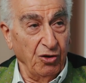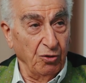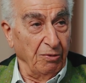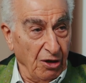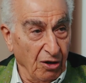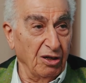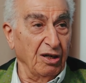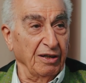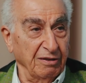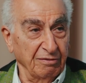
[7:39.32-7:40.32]
human
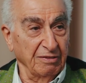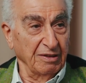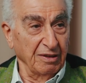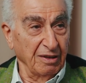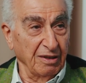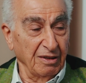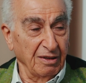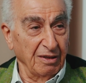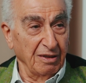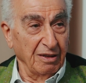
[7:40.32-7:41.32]
heart,
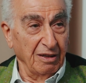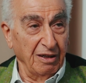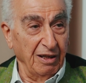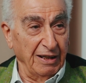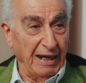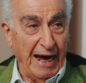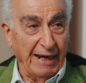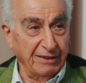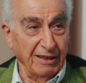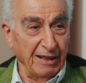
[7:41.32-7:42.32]
it
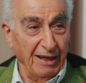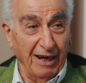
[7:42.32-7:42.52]
acted